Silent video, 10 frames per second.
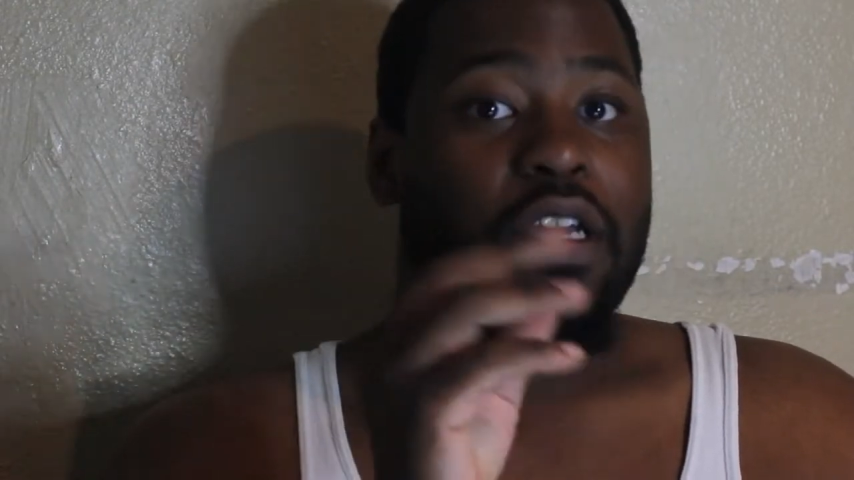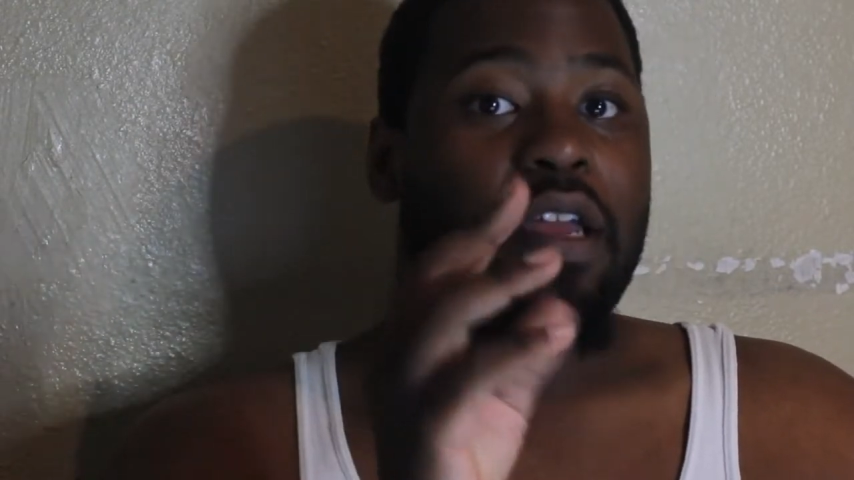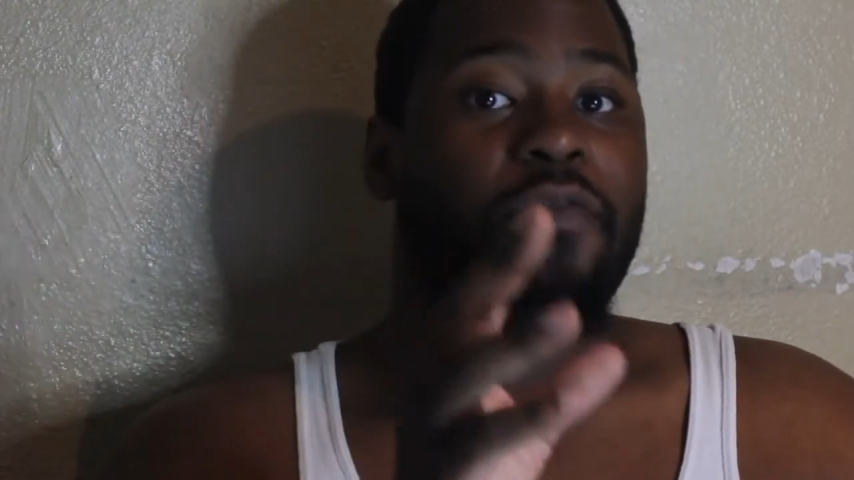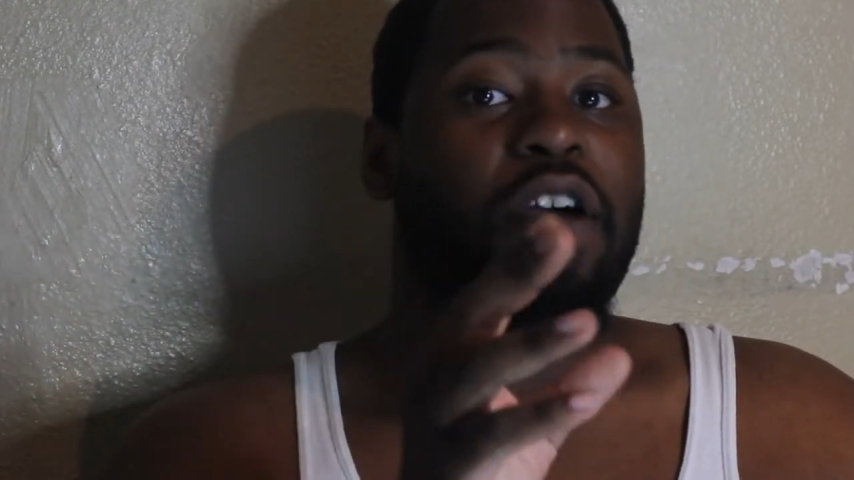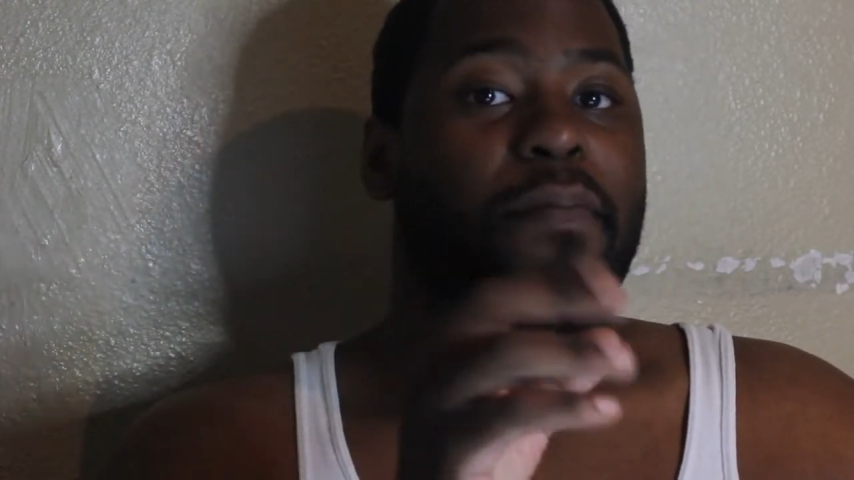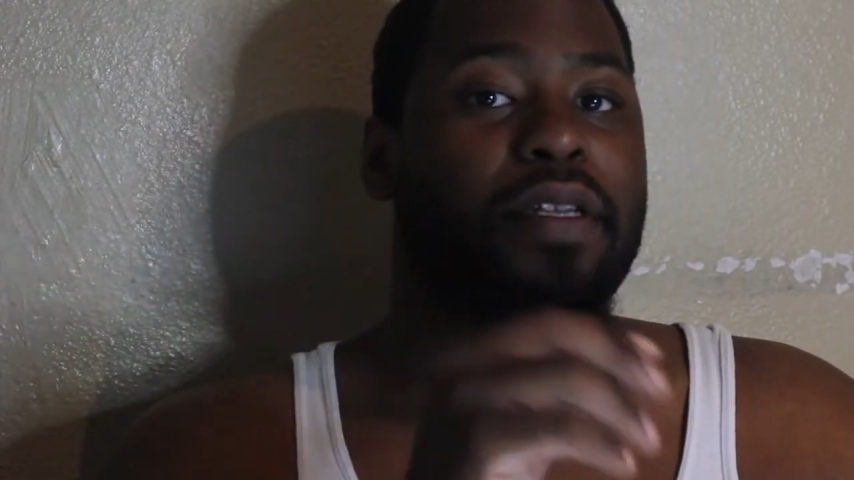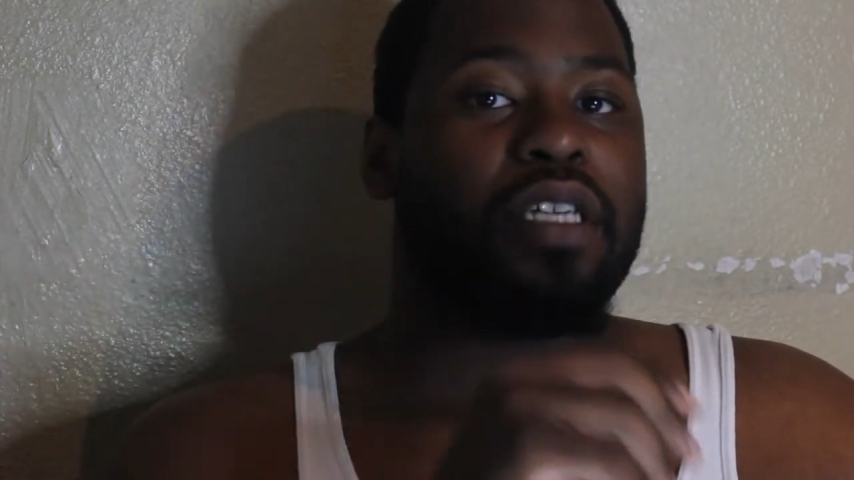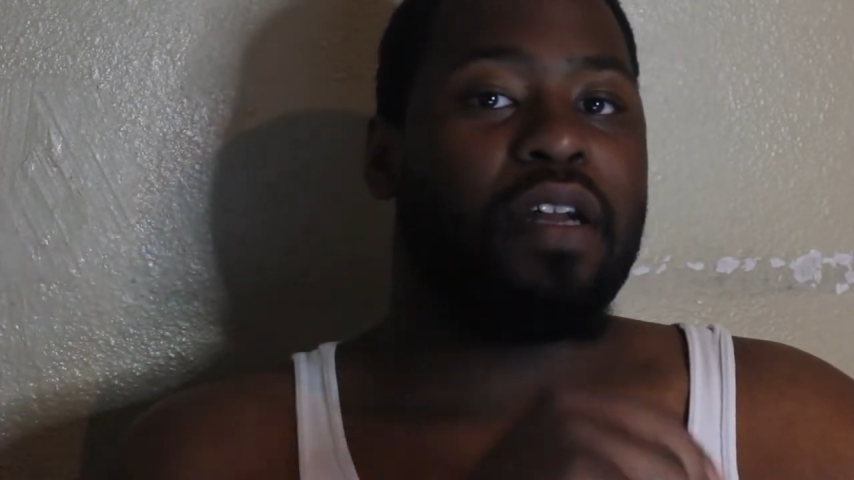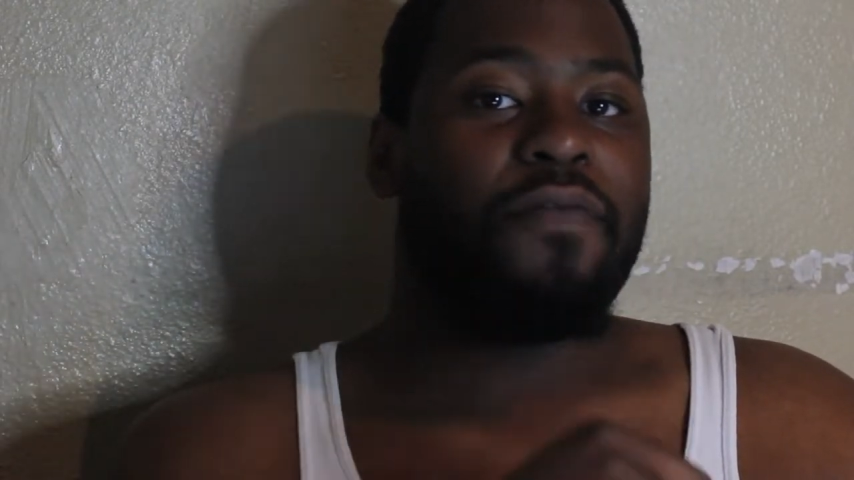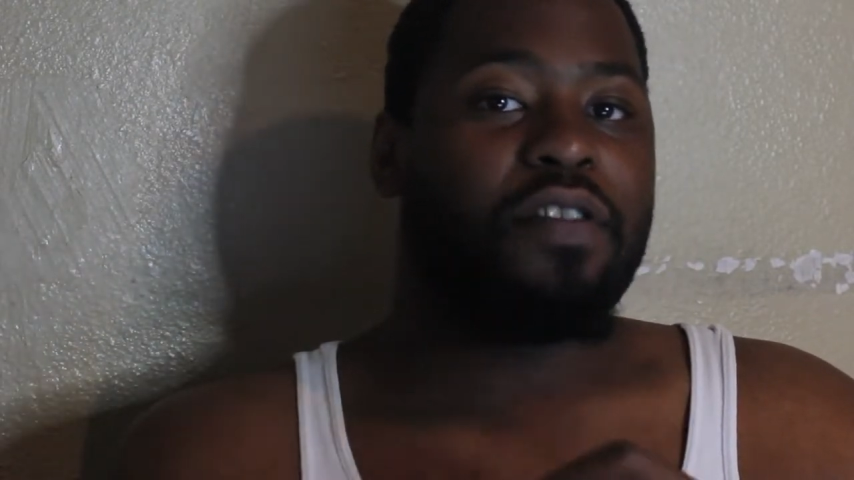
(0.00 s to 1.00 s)
You find my
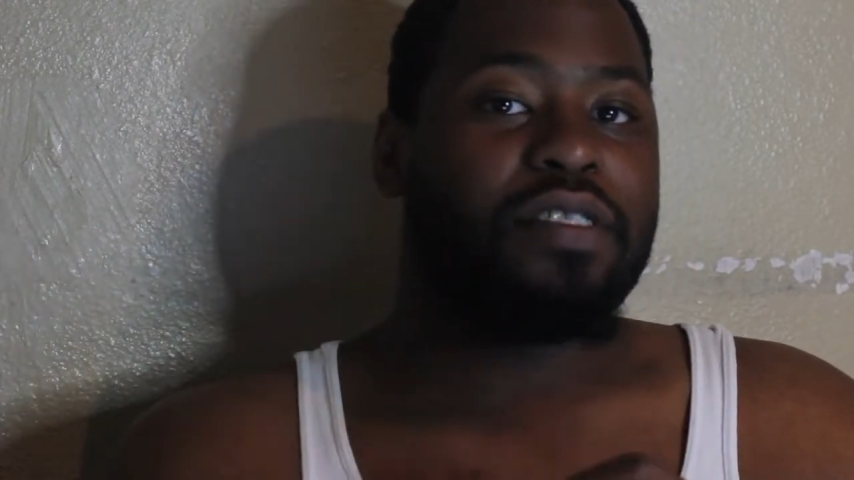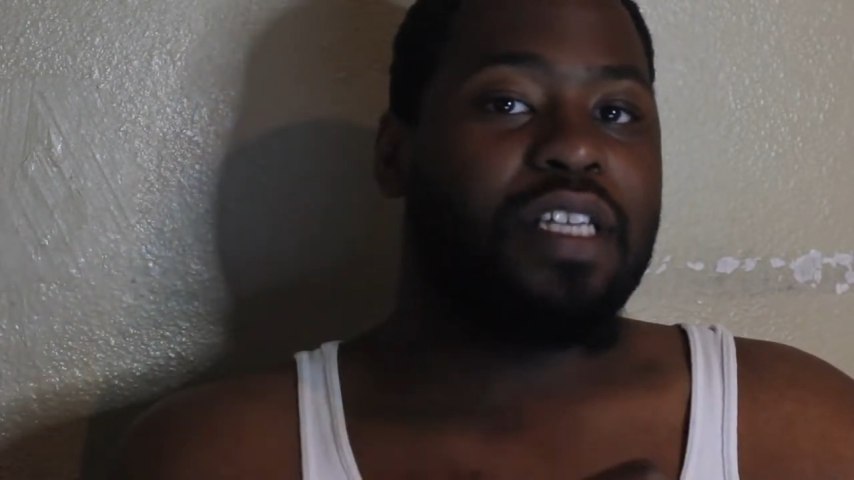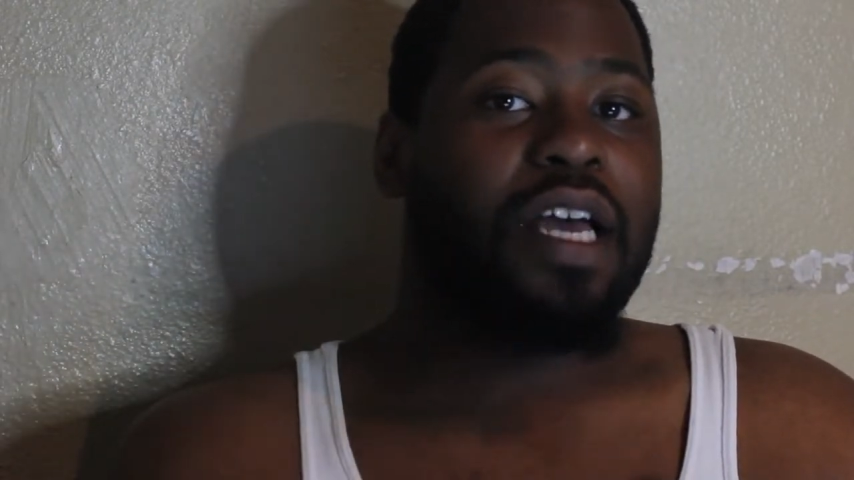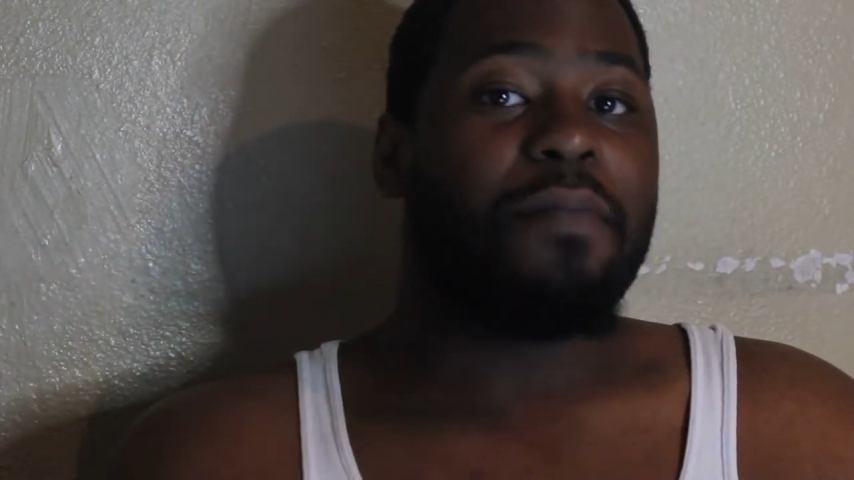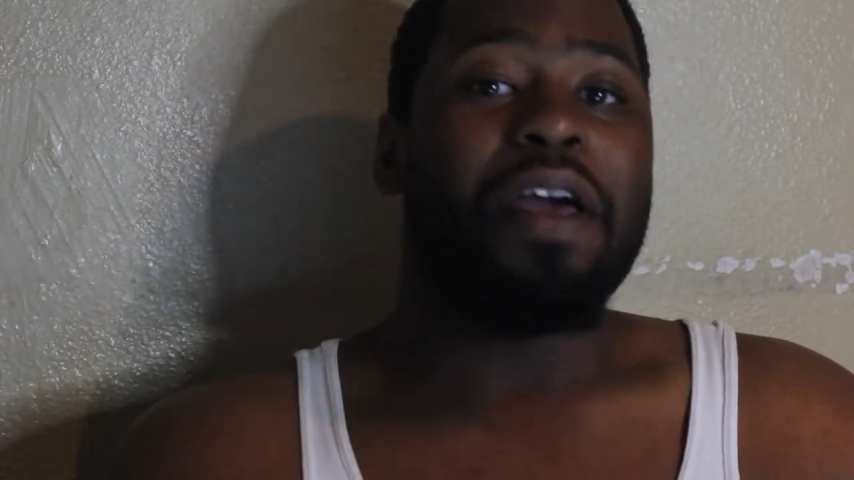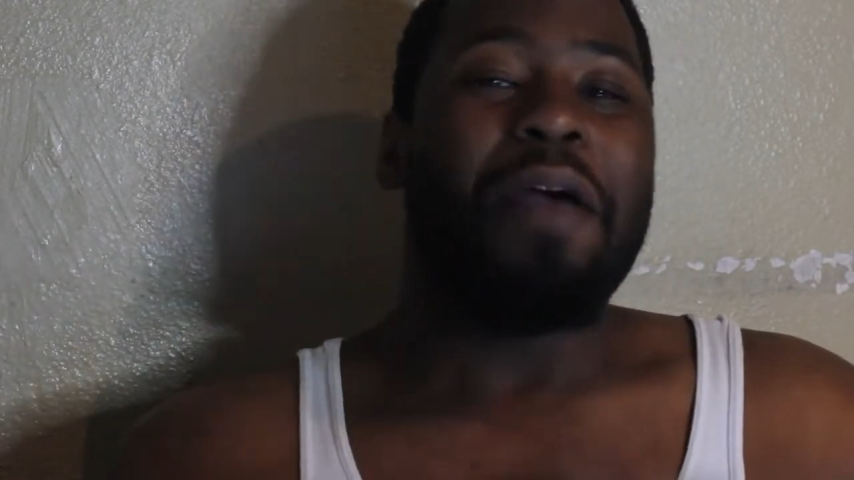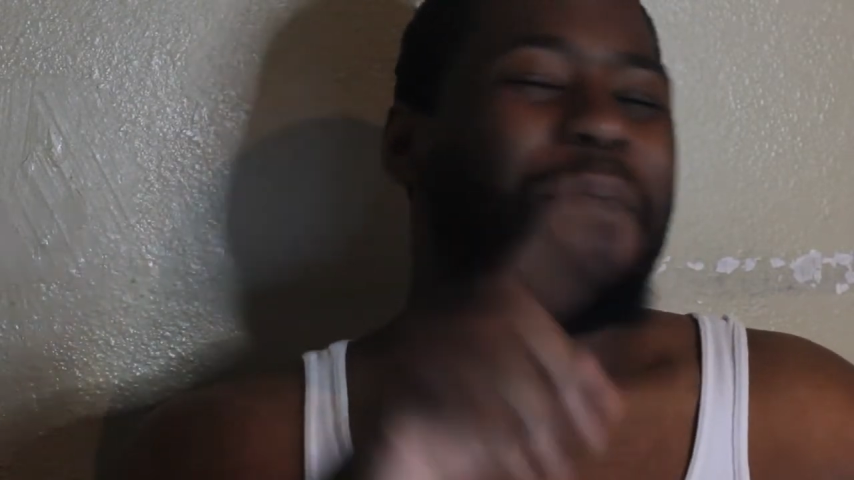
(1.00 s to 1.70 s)
channel the first time,